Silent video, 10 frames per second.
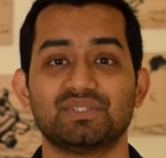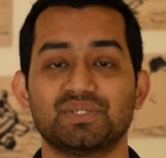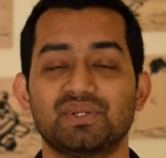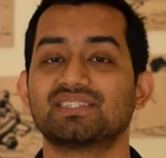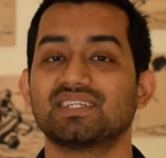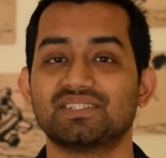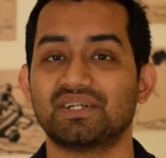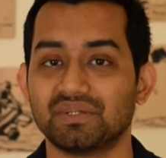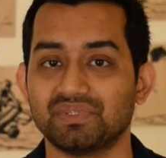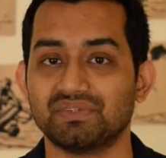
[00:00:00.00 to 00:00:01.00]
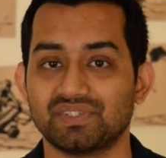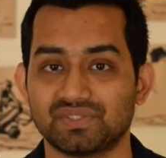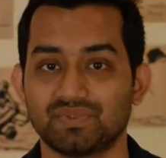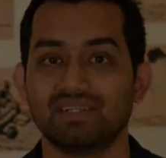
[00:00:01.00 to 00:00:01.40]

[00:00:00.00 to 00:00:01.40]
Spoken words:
So let's get started with the first one.